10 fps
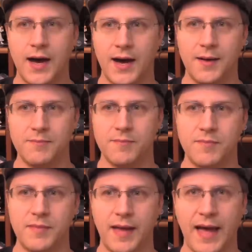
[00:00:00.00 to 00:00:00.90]

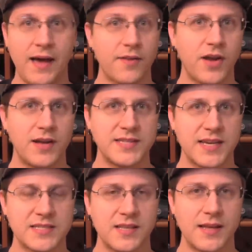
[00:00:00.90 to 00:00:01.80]
out of
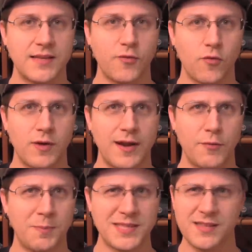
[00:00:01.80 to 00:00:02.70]
context, selective or
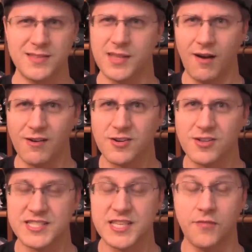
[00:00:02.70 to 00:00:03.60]
whatever, but the
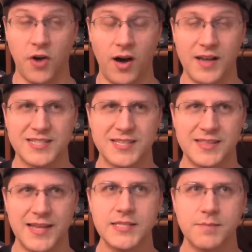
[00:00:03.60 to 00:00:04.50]
article itself,
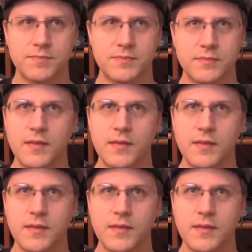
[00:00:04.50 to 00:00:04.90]
honestly, that's a